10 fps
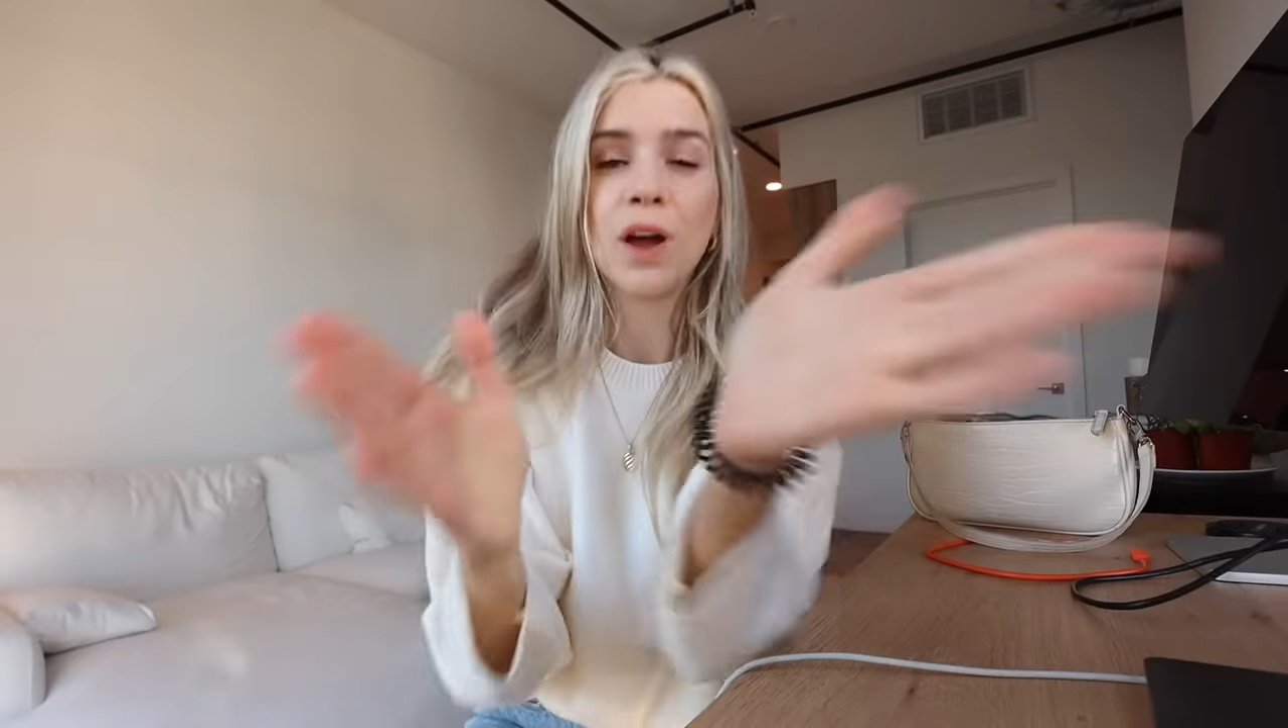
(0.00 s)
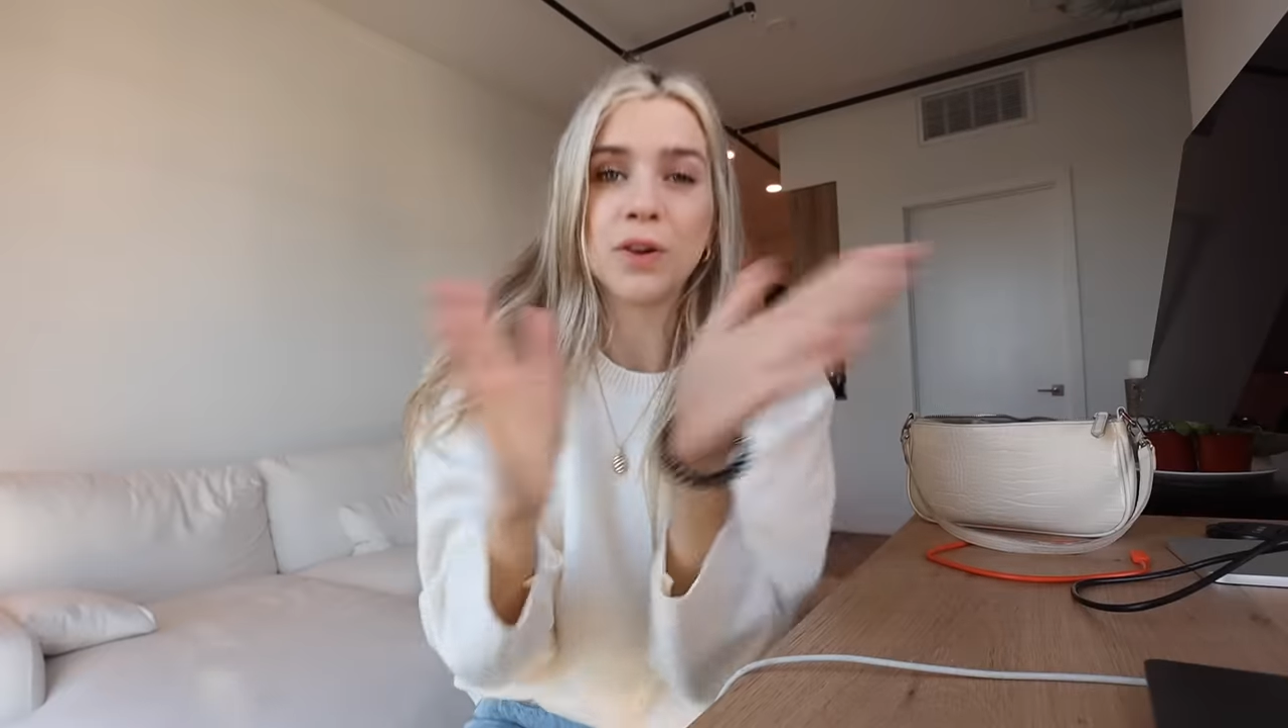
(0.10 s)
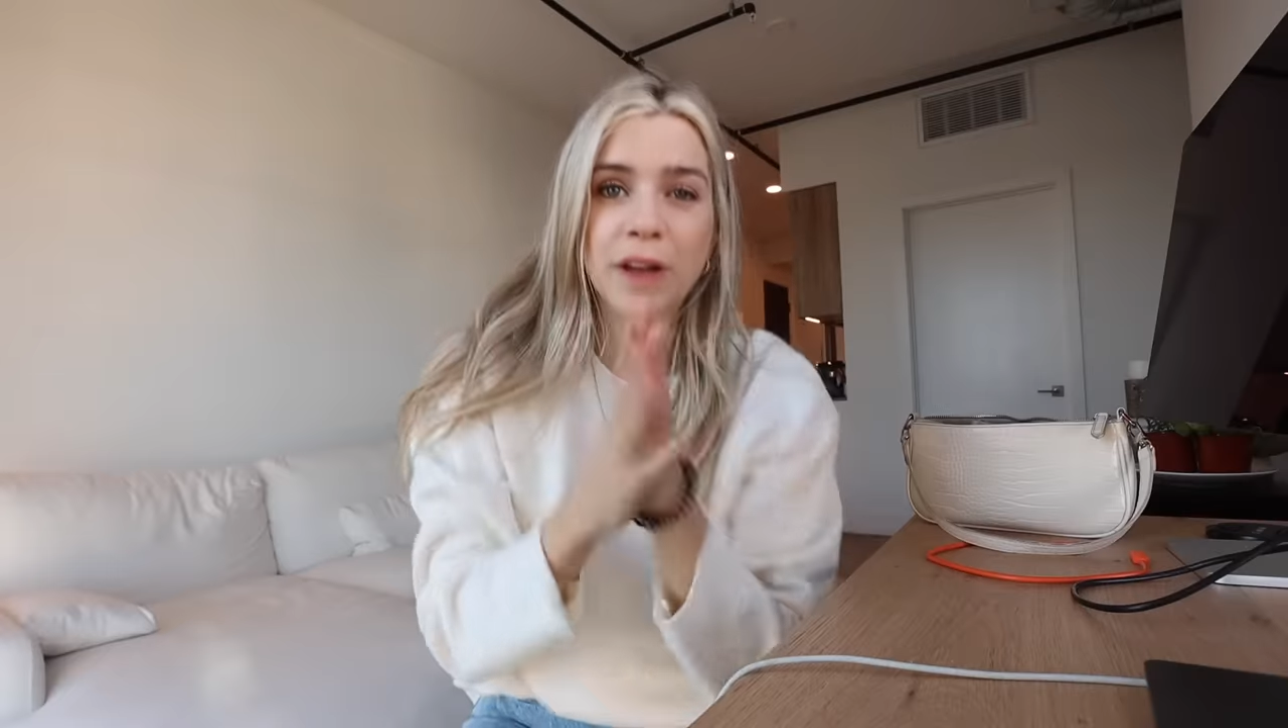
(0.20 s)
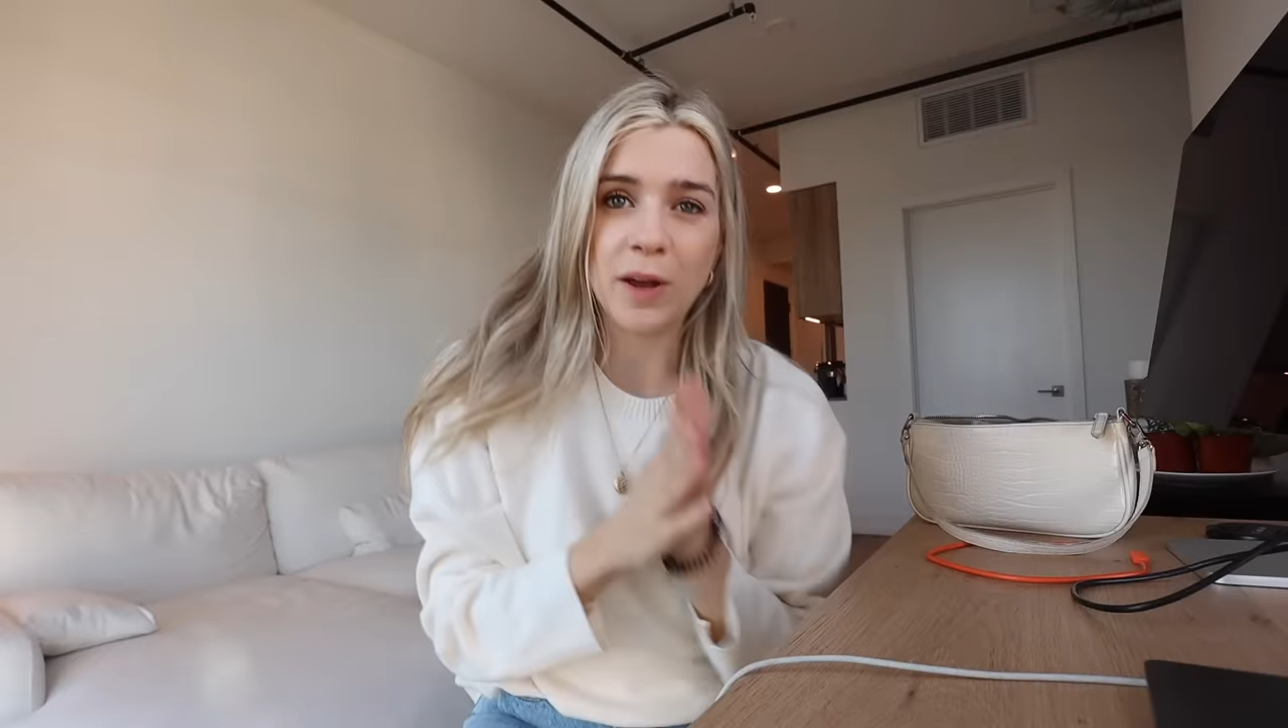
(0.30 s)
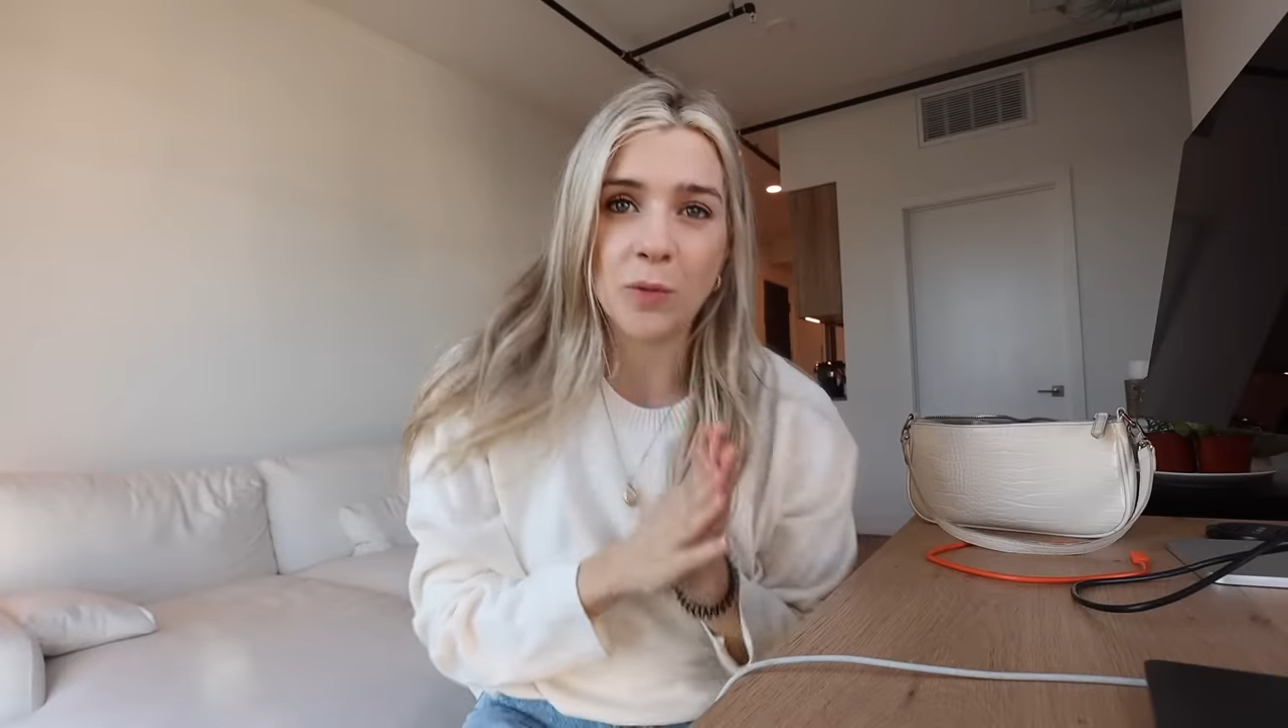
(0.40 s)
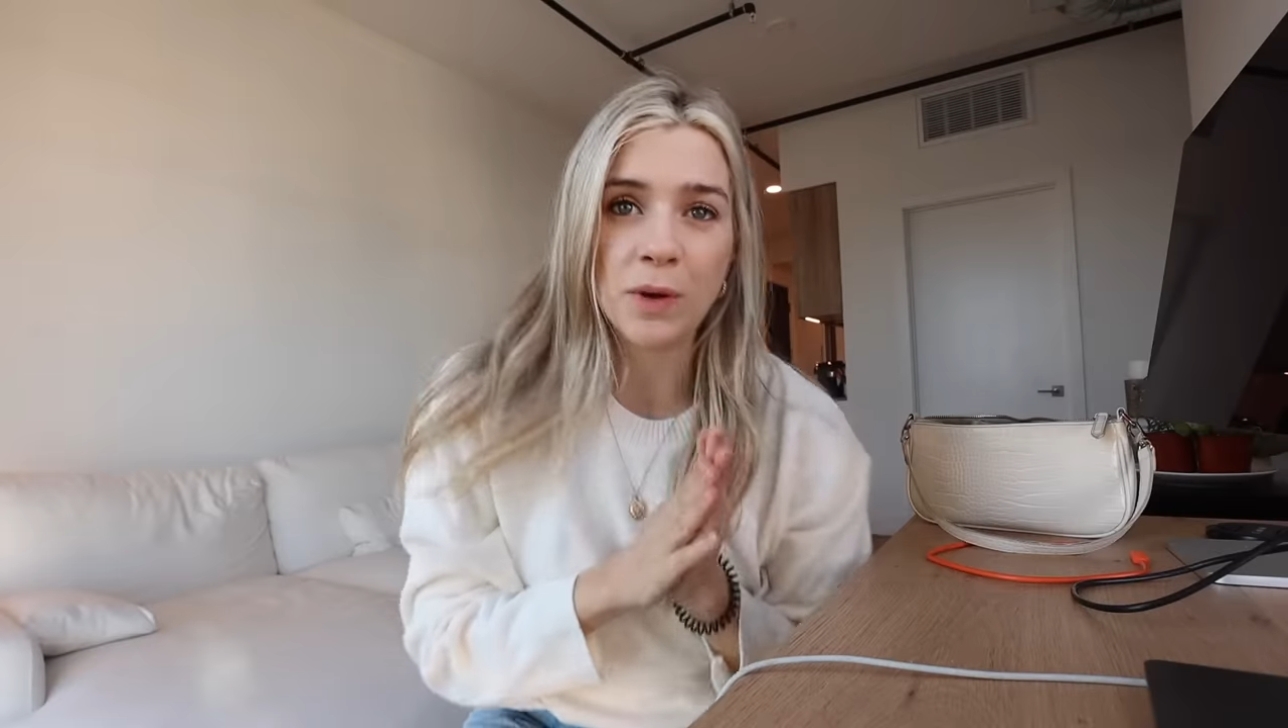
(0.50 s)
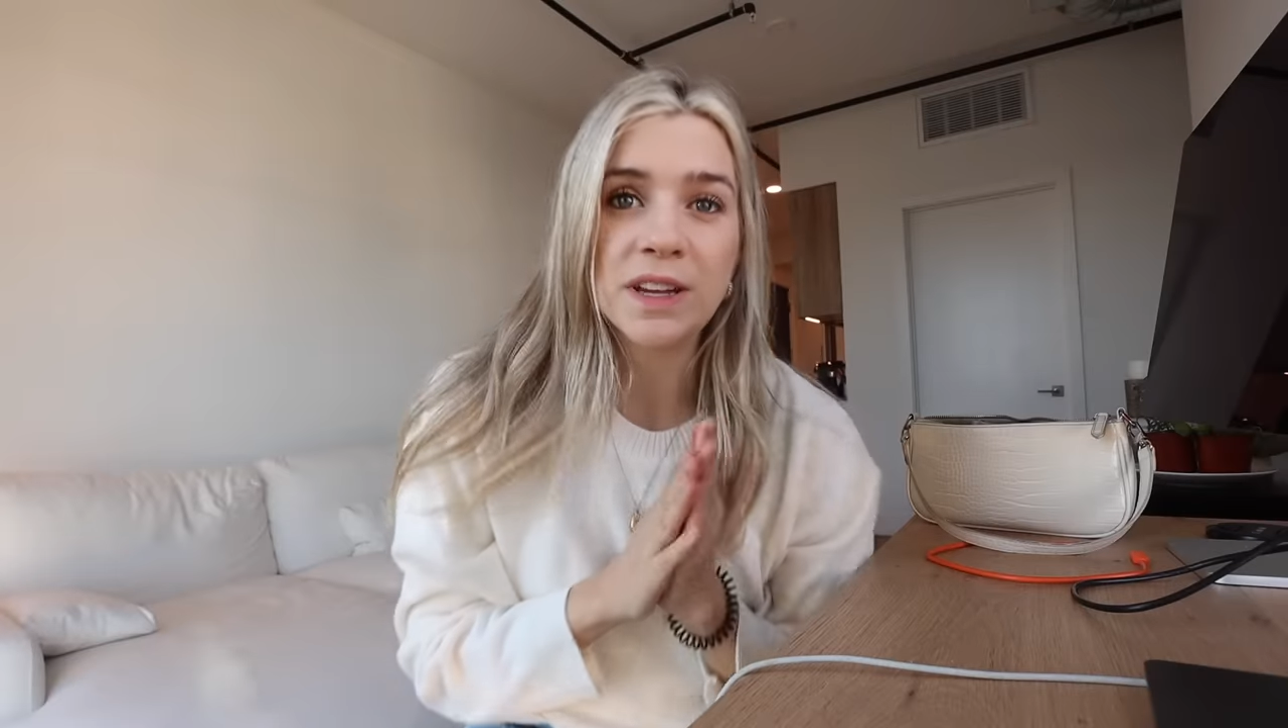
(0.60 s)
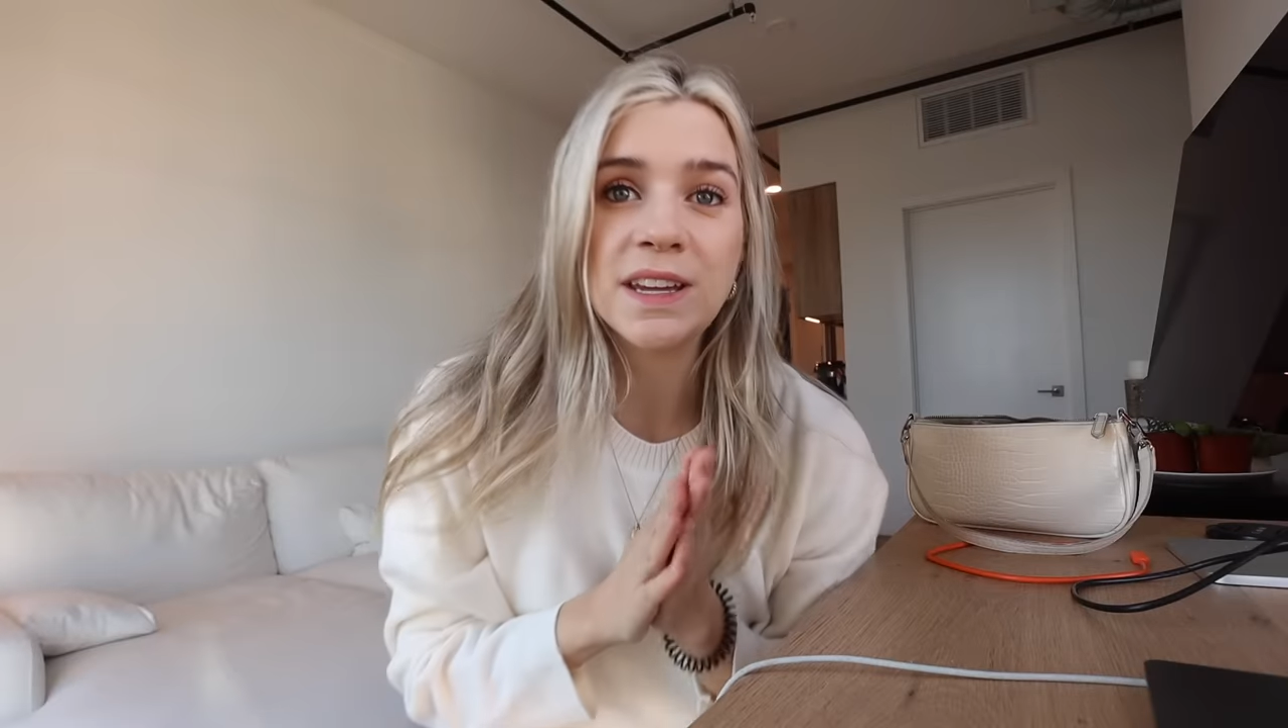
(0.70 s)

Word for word: Okay, we